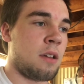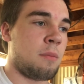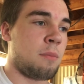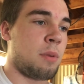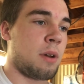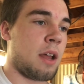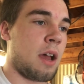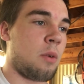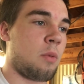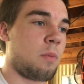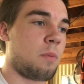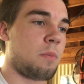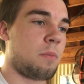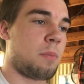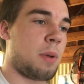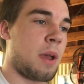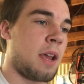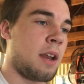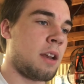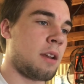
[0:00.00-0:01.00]
But I
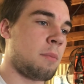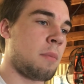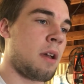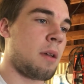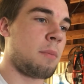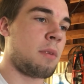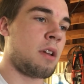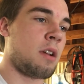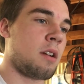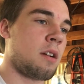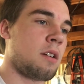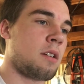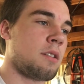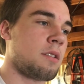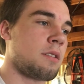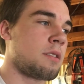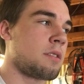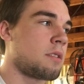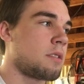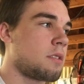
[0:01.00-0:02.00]
painted my
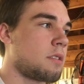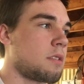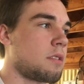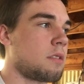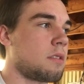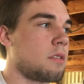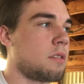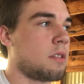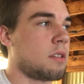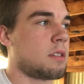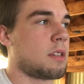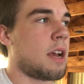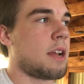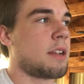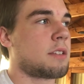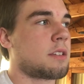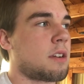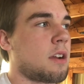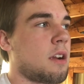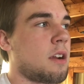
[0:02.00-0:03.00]
mirrors, the side
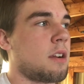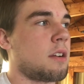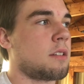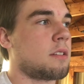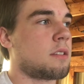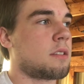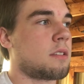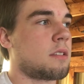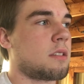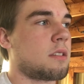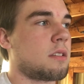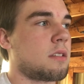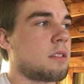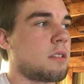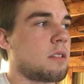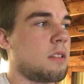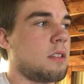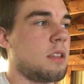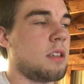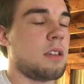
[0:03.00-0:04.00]
skirts,
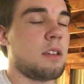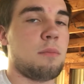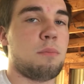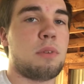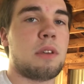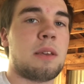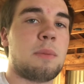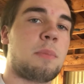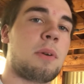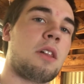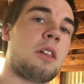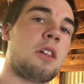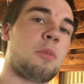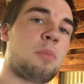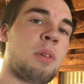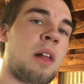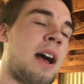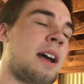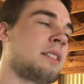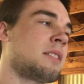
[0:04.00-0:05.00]
the B-pillar
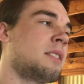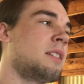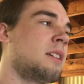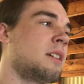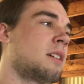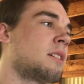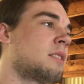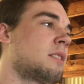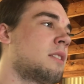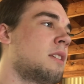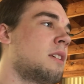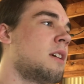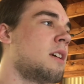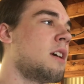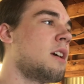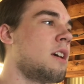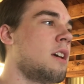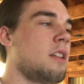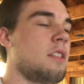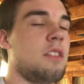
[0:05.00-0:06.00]
plastics,
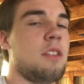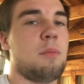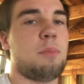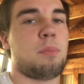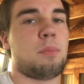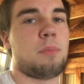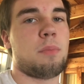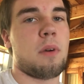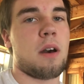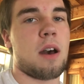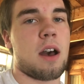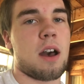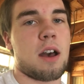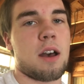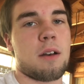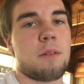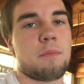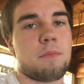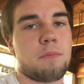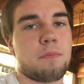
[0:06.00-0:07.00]
the
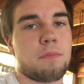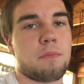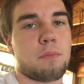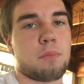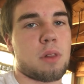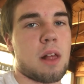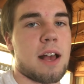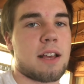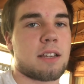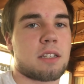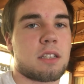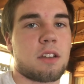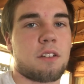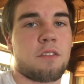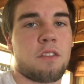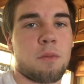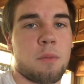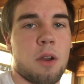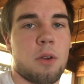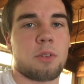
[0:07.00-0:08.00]
plastic
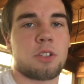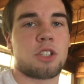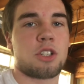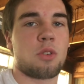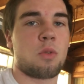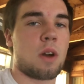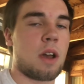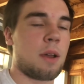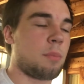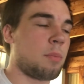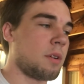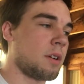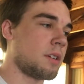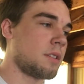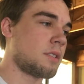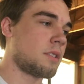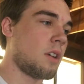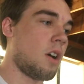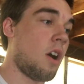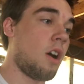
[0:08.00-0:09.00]
for my windshield
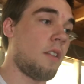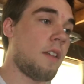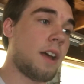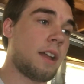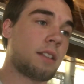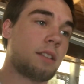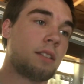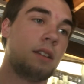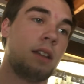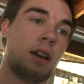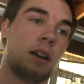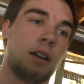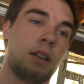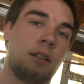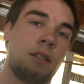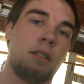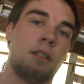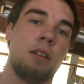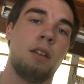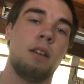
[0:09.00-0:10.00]
wipers, all that's
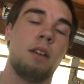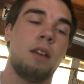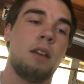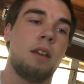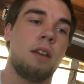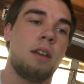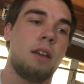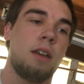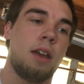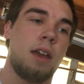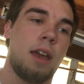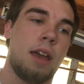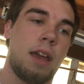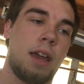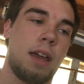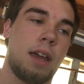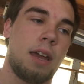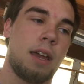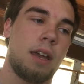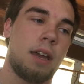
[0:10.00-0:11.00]
done,
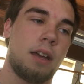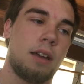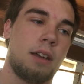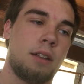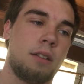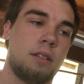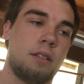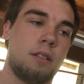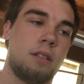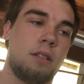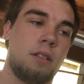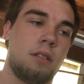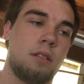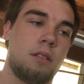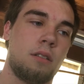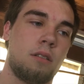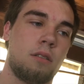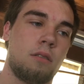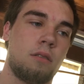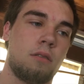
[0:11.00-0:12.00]
and
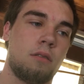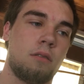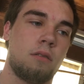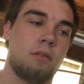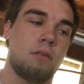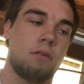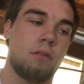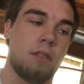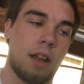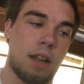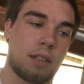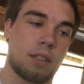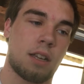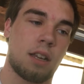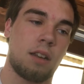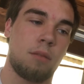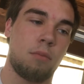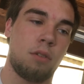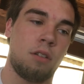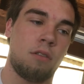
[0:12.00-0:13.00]
that's
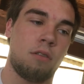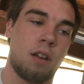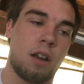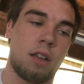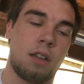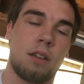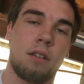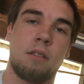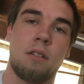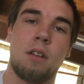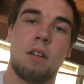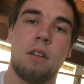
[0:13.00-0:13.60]
going to be ready.